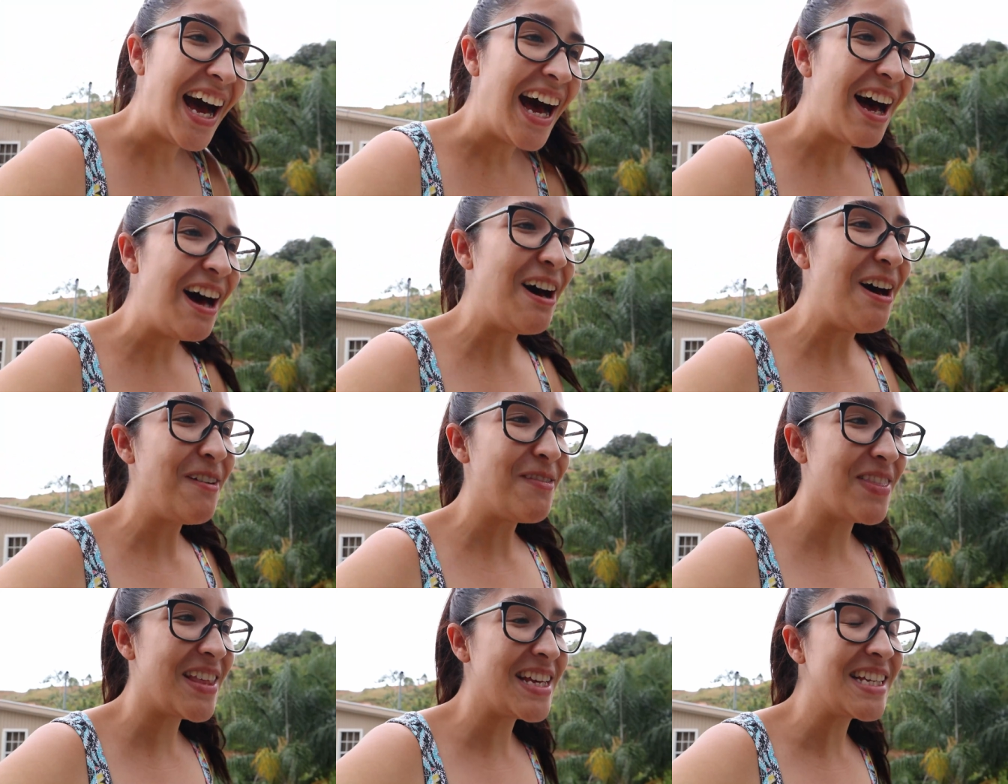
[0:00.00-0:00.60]

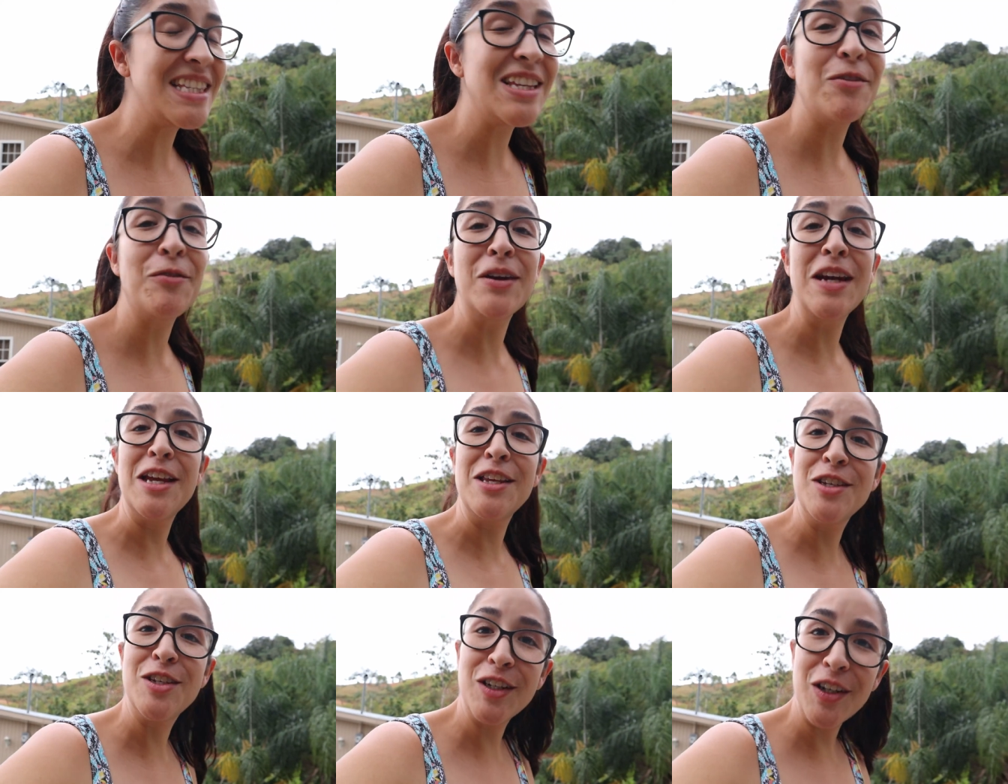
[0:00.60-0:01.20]
um, things that
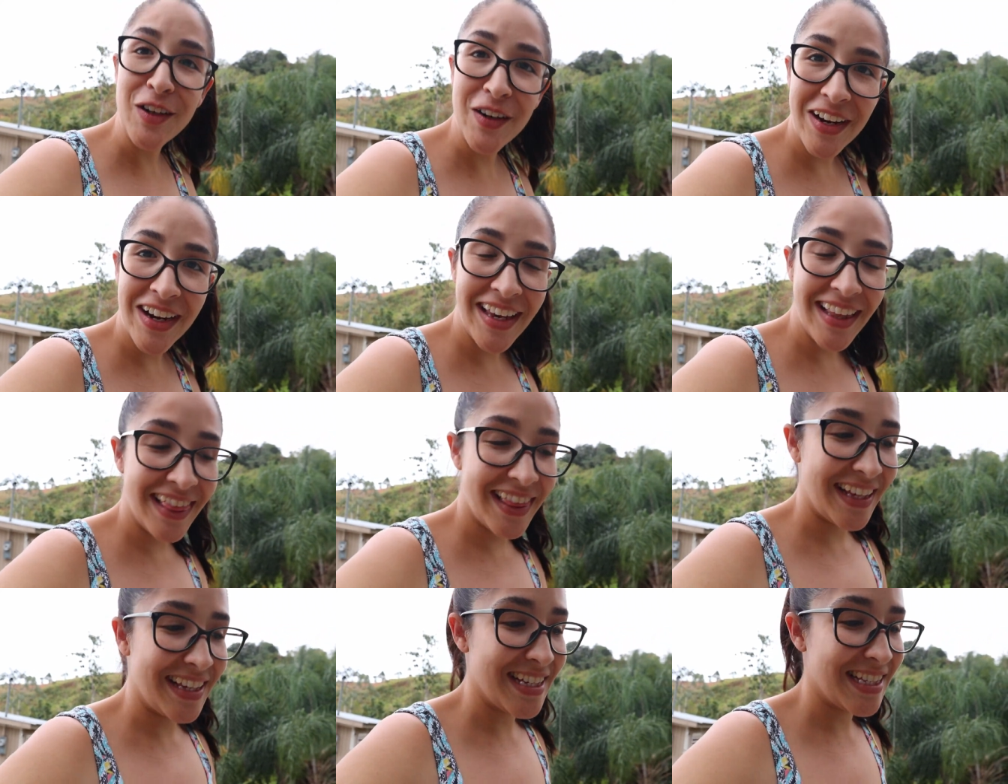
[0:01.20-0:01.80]
we
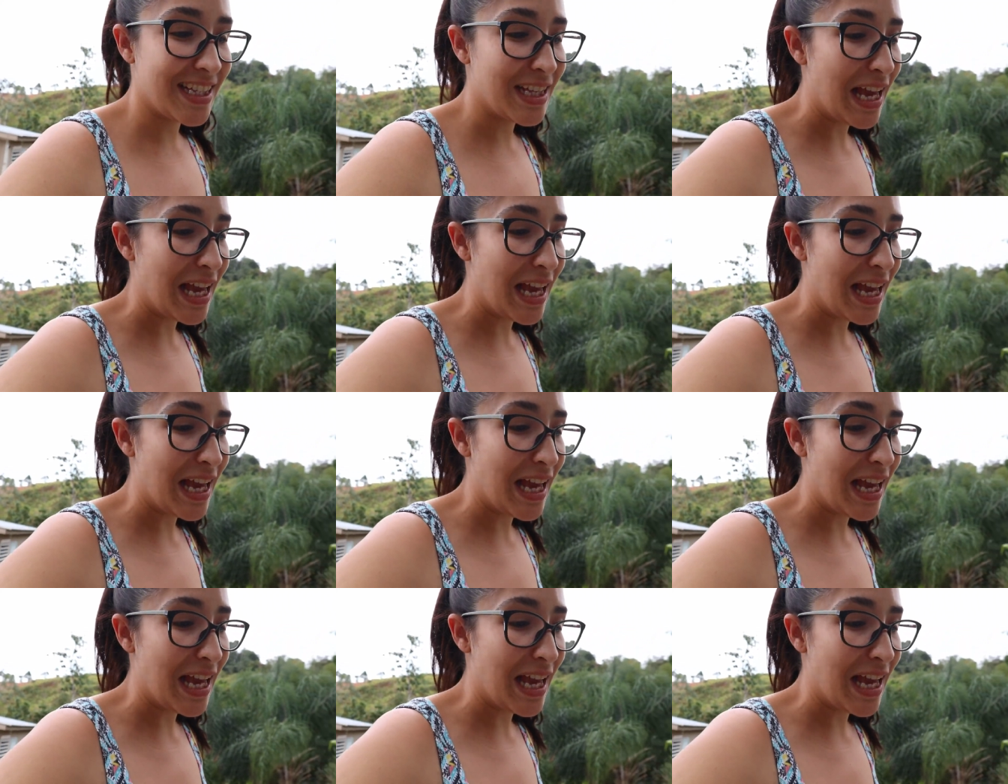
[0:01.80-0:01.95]
enjoy things